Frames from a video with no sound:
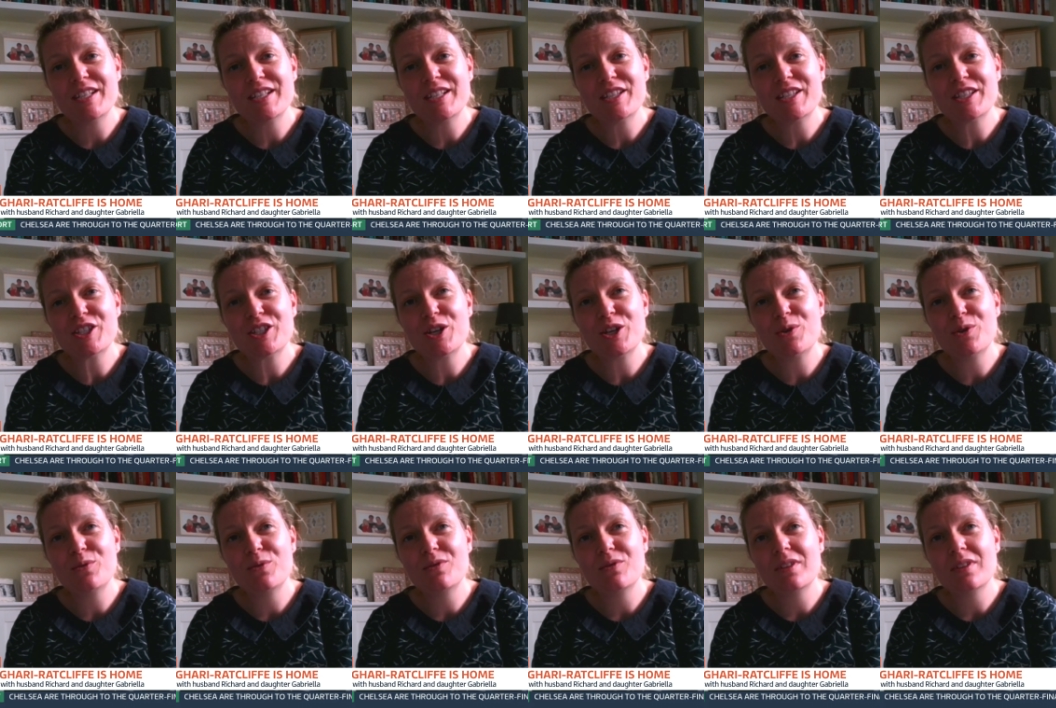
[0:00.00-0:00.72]
So
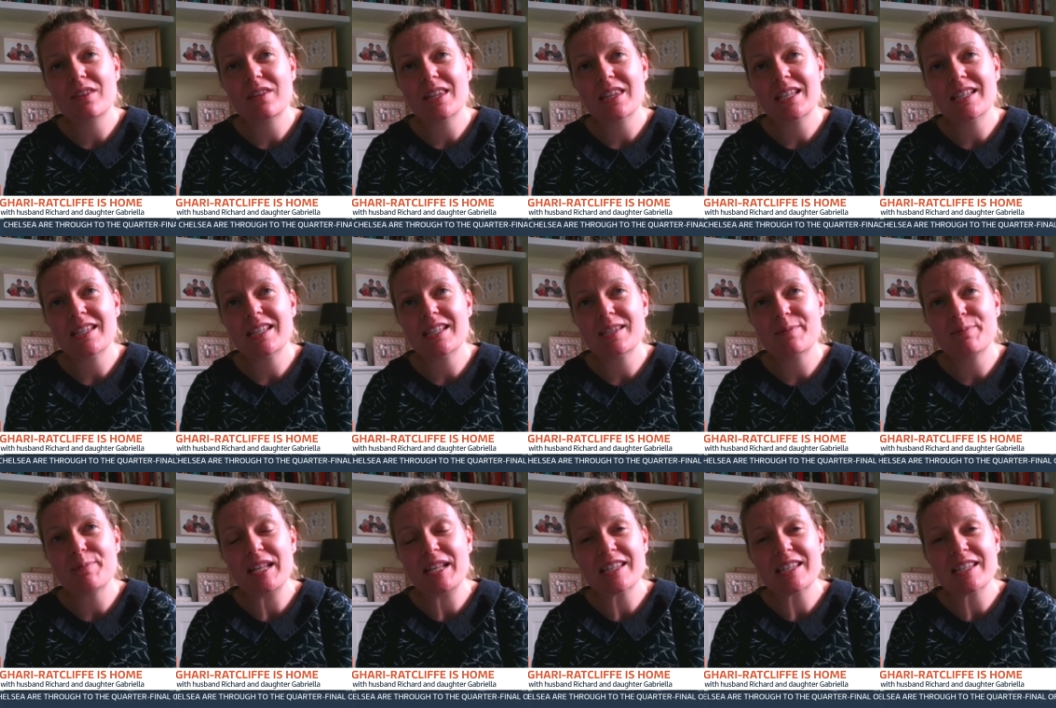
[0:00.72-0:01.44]
this has
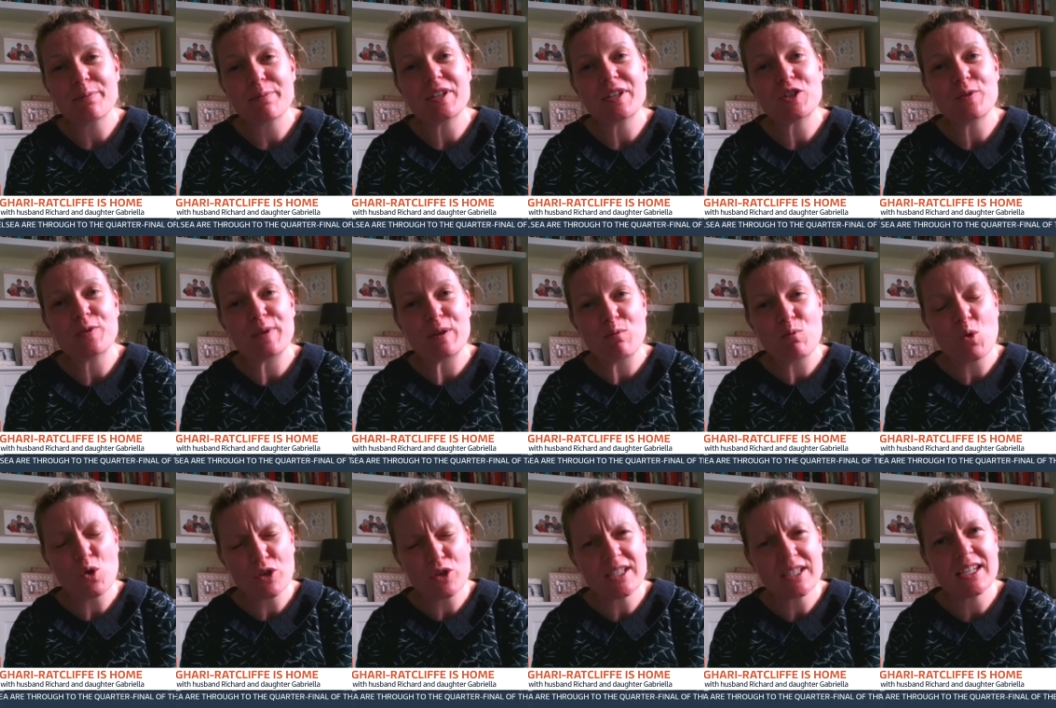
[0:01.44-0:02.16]
been something she's
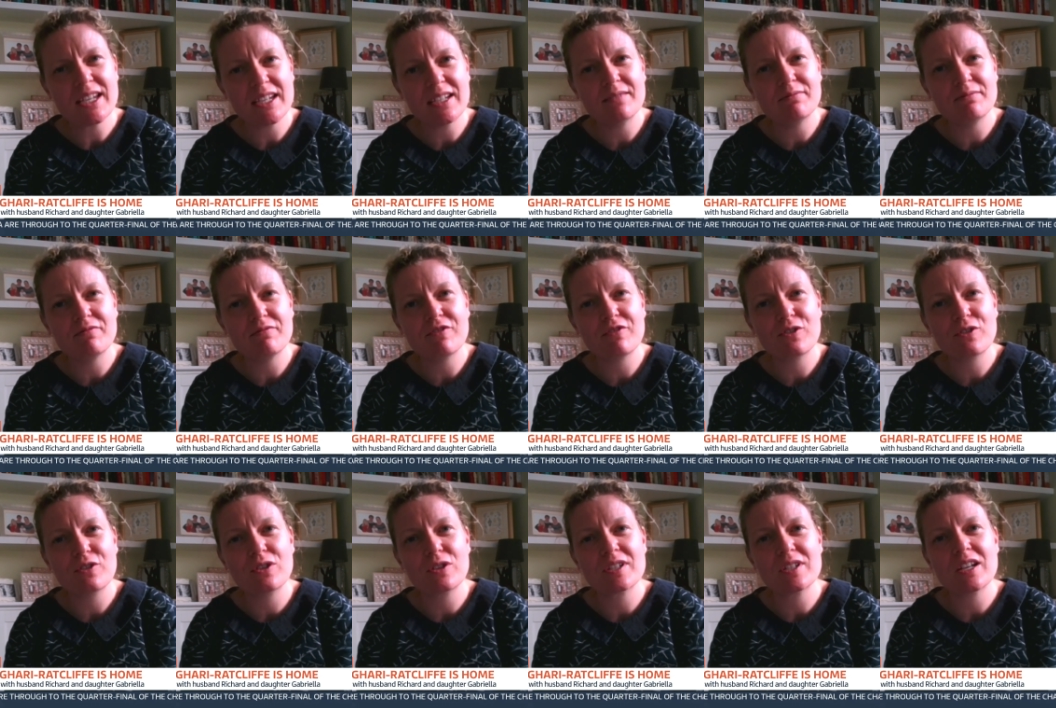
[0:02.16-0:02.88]
been wanting
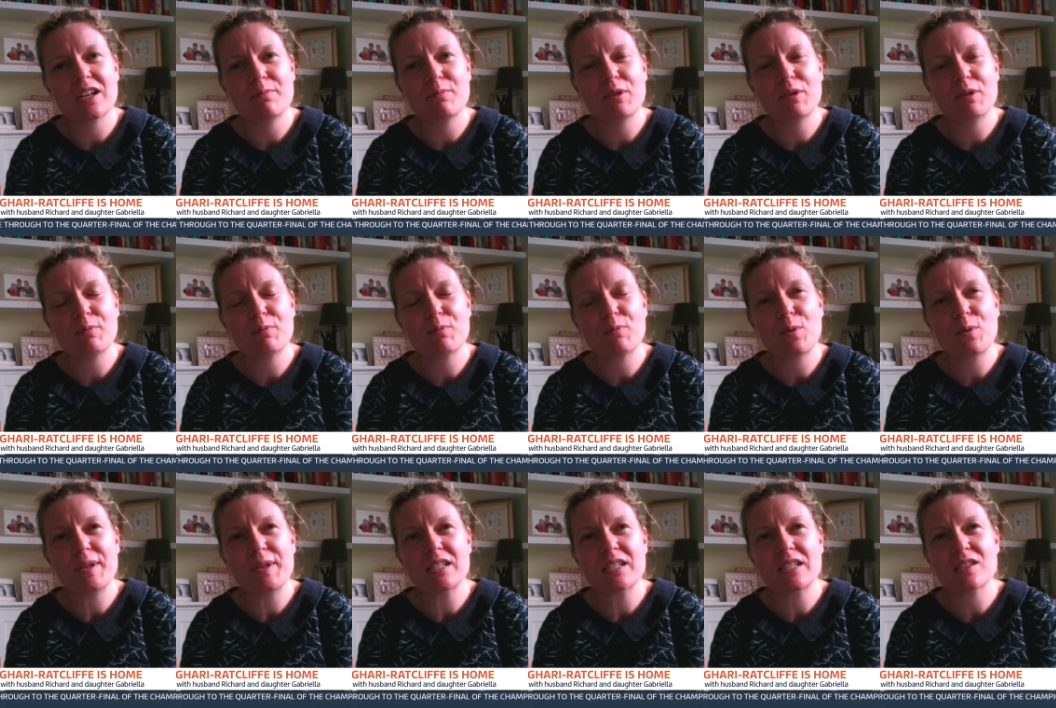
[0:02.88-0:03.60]
for a long time, but
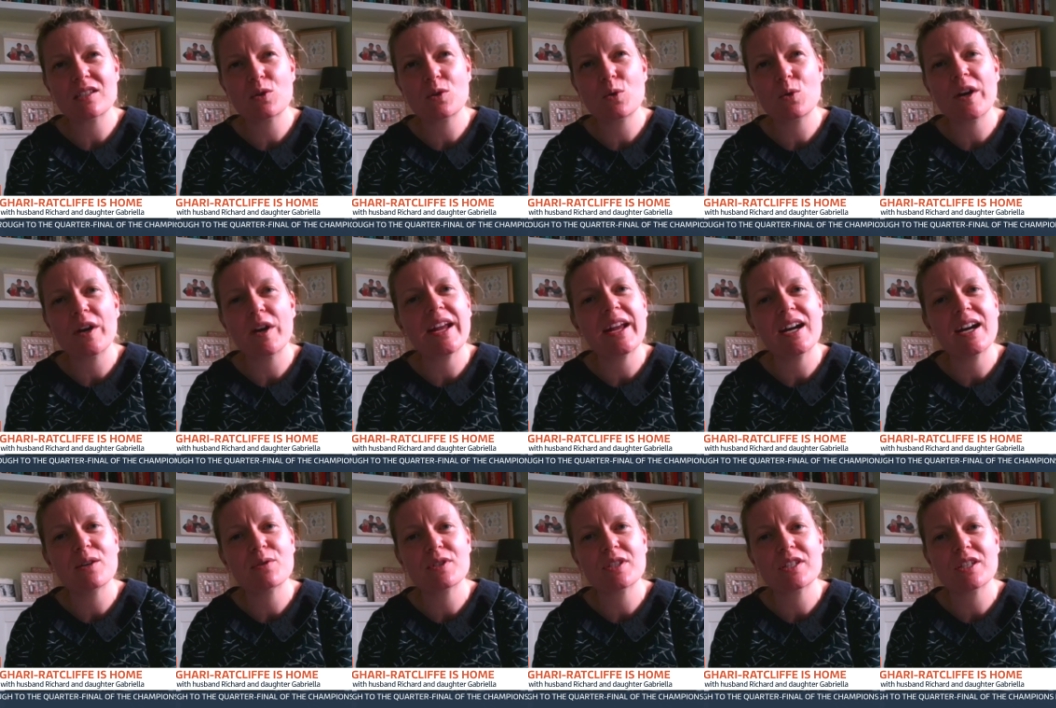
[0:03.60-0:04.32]
probably doesn't quite know
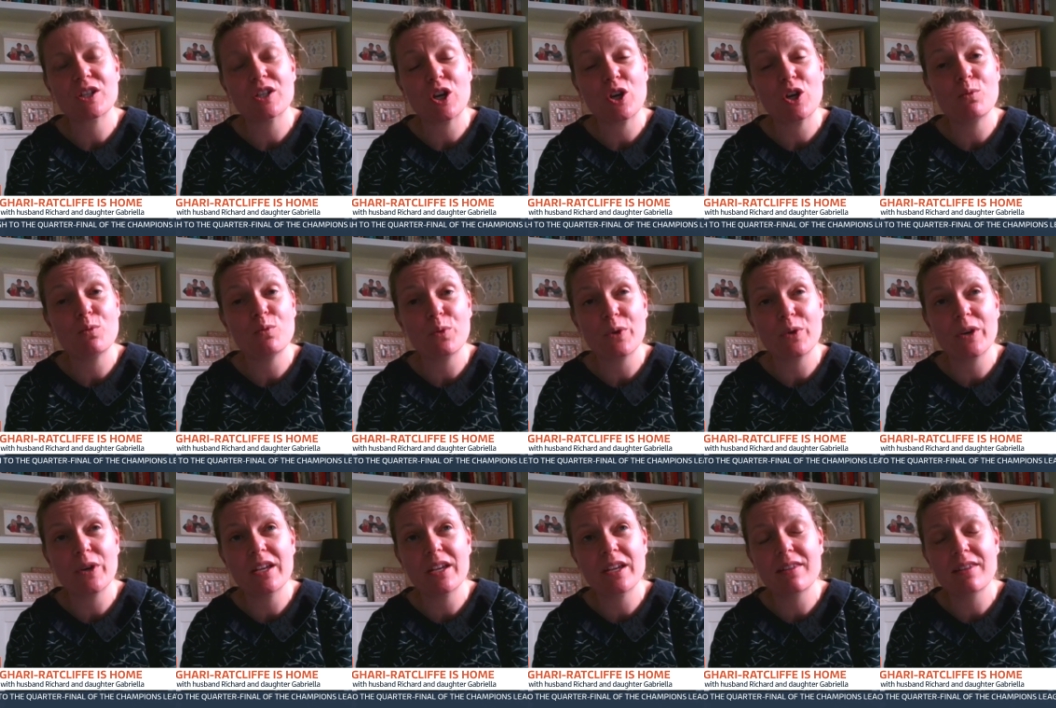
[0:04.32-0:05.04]
how to cope
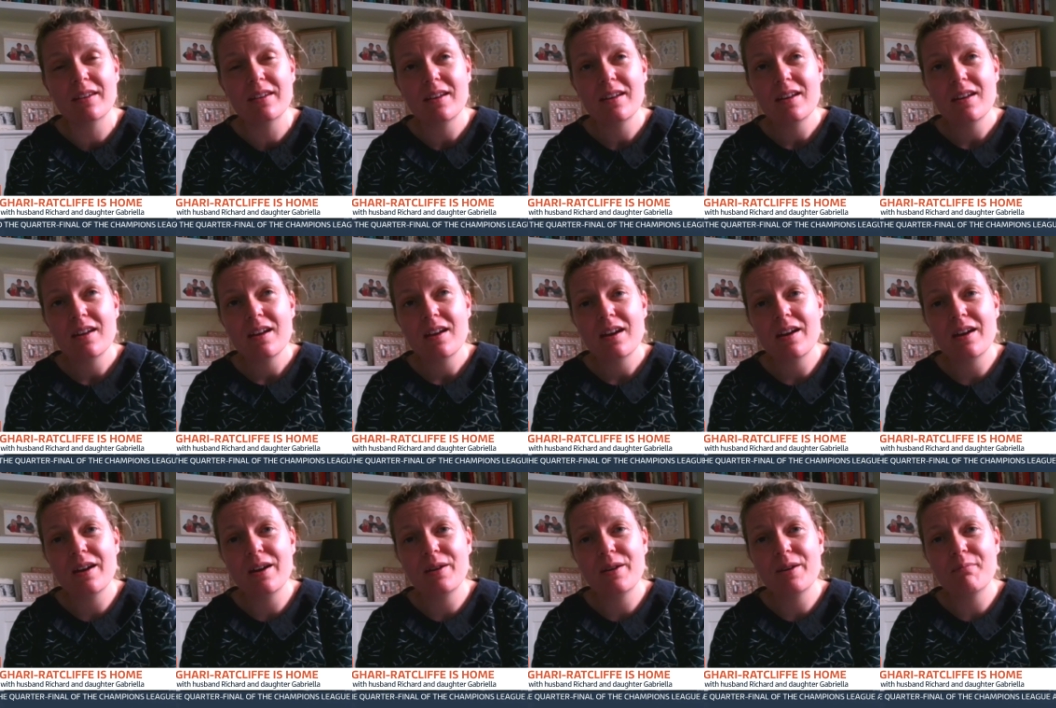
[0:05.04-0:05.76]
with.
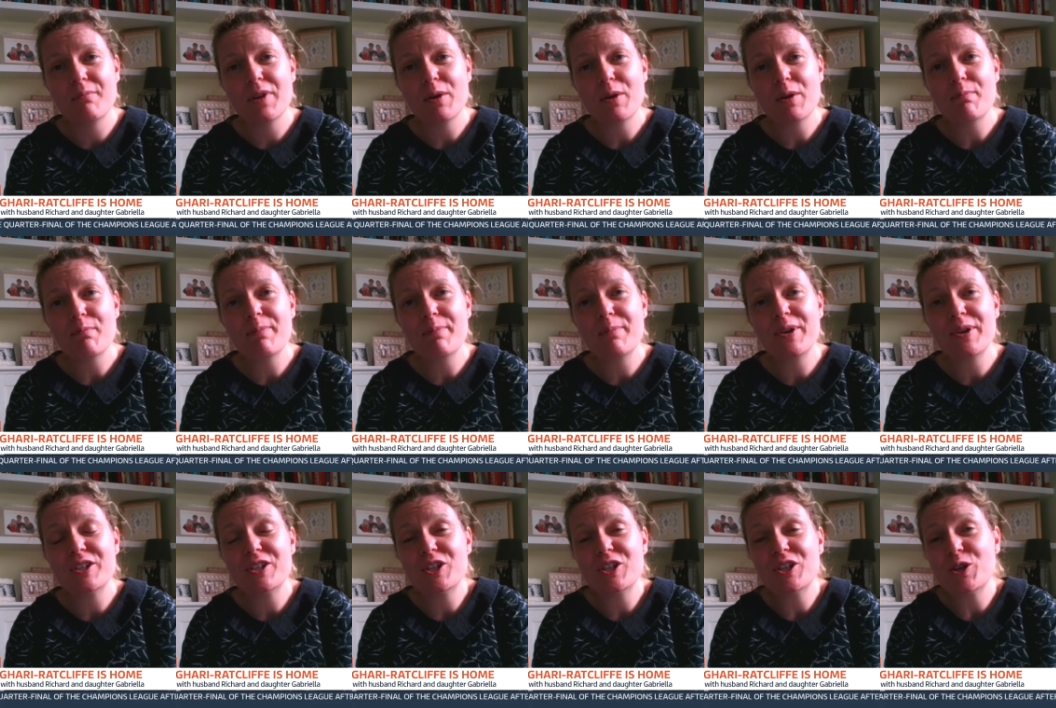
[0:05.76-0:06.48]

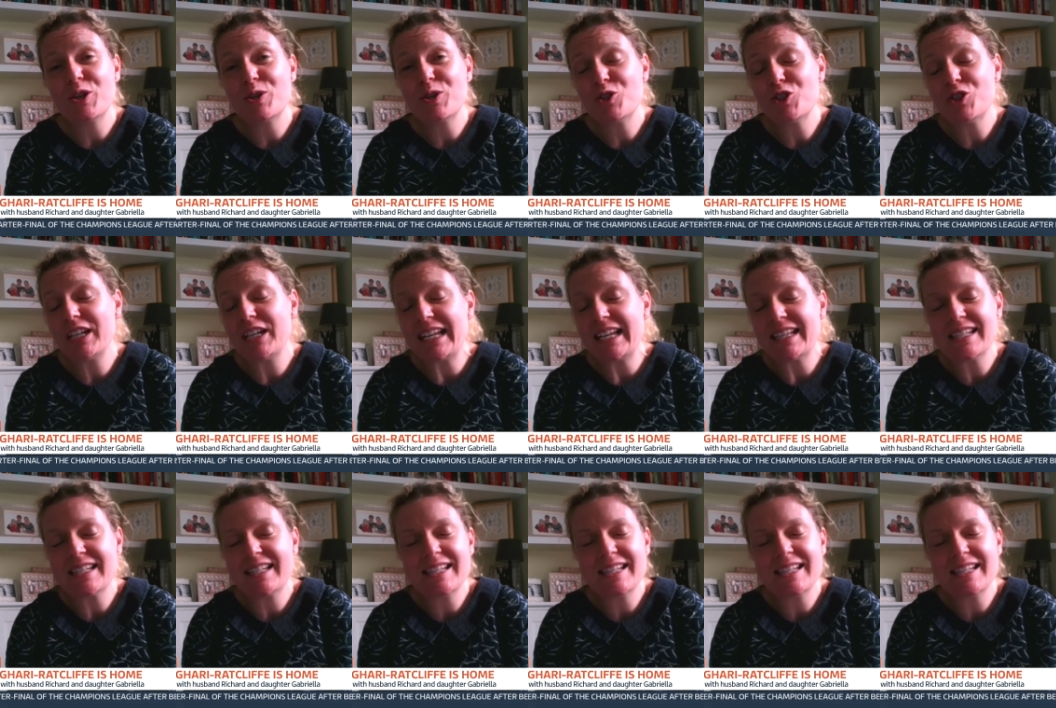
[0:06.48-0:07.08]
But, you know, she gets